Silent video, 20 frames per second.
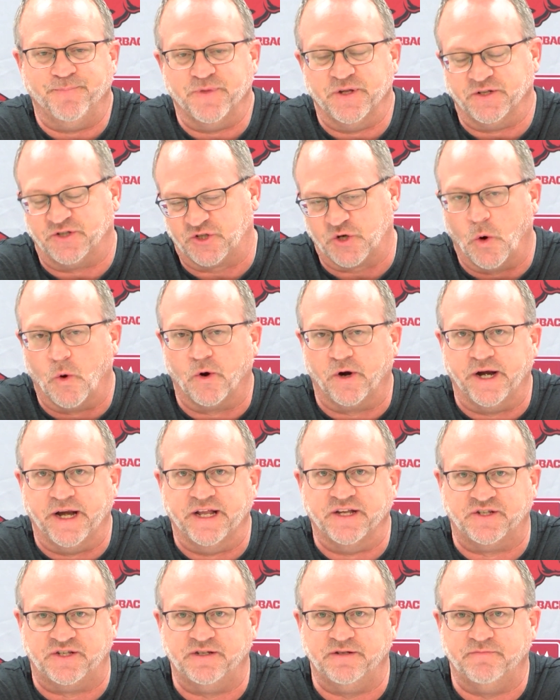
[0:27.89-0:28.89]
scoring
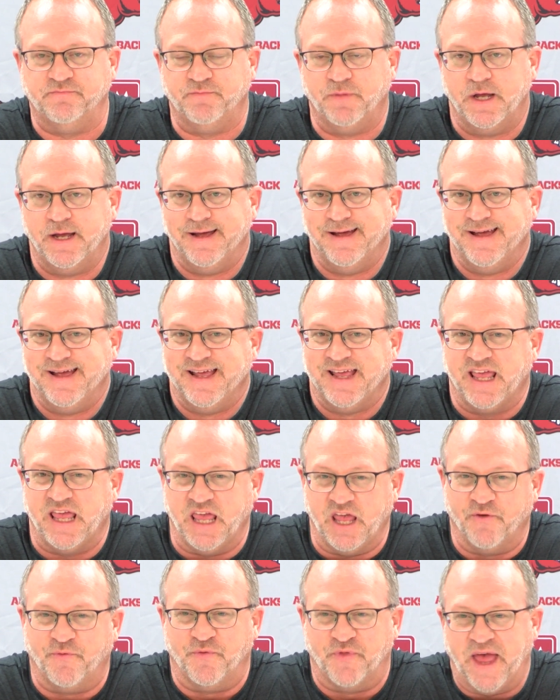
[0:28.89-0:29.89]
is
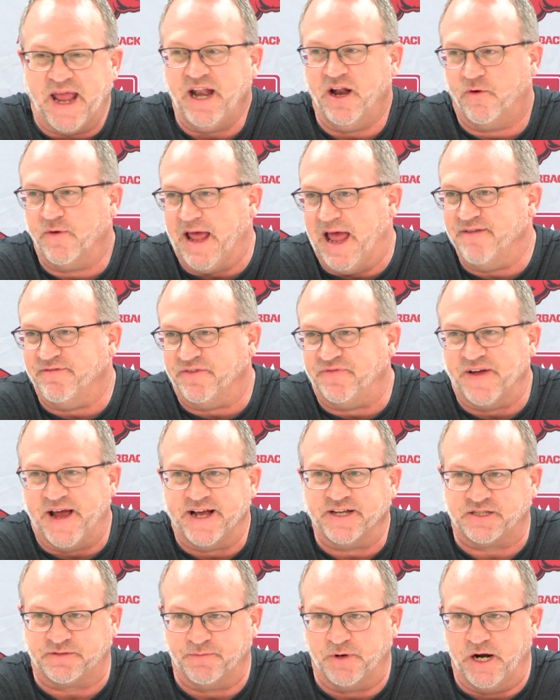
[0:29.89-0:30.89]
if they don't have a
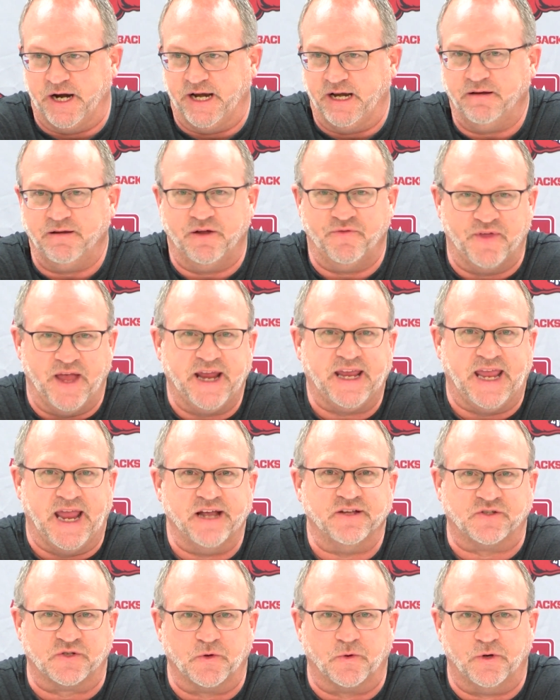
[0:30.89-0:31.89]
fast break, if they
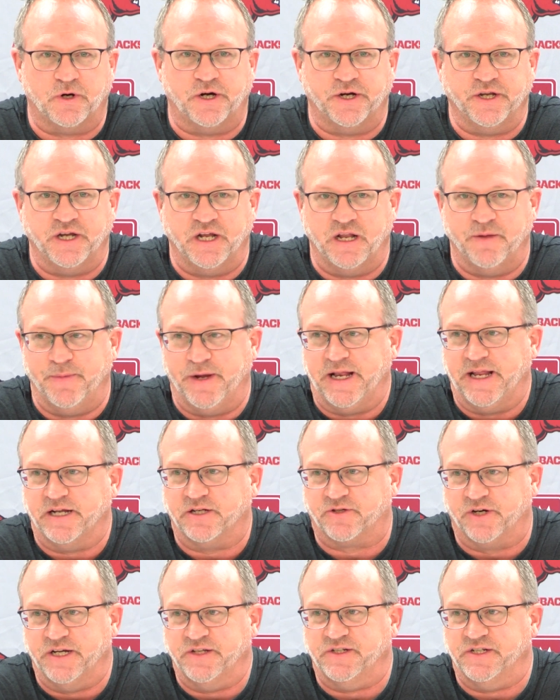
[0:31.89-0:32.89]
can't score on you in
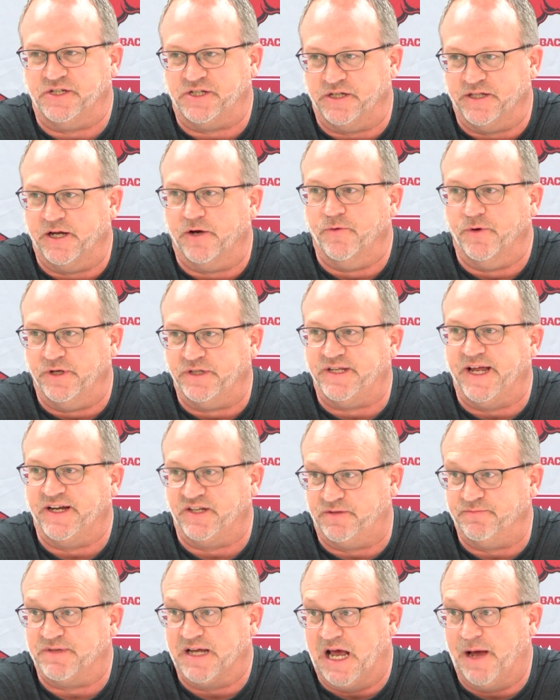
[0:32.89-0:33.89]
immediate transition, they'll really
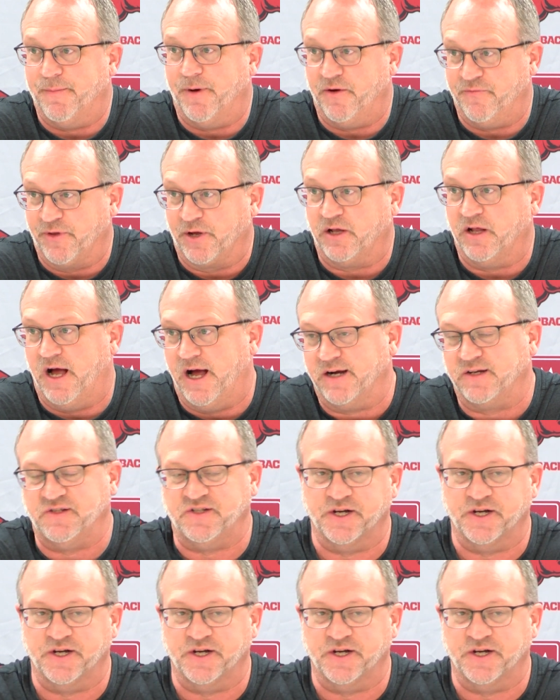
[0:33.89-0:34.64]
take some time off the clock.